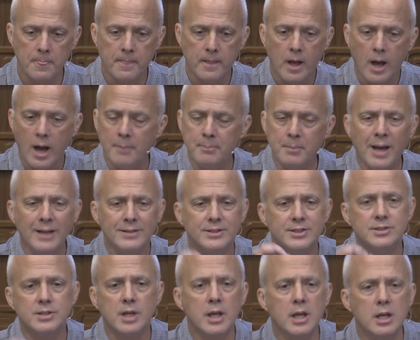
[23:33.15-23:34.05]
I'm not
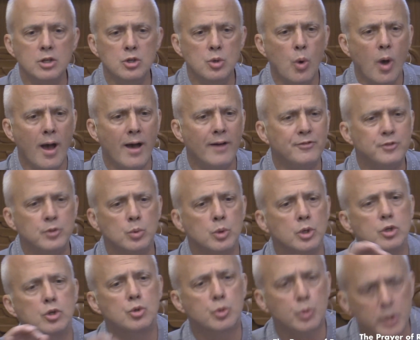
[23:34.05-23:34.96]
saying you have to
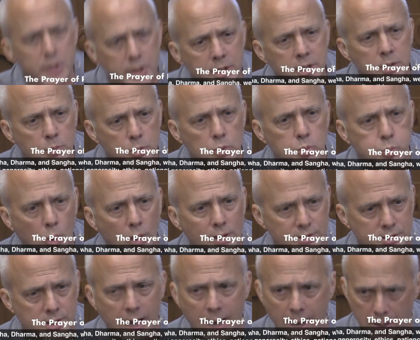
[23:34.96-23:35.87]
agree with
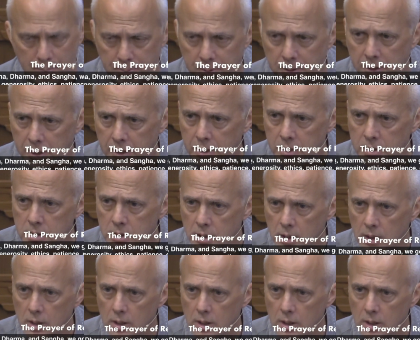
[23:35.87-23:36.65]
what's happening.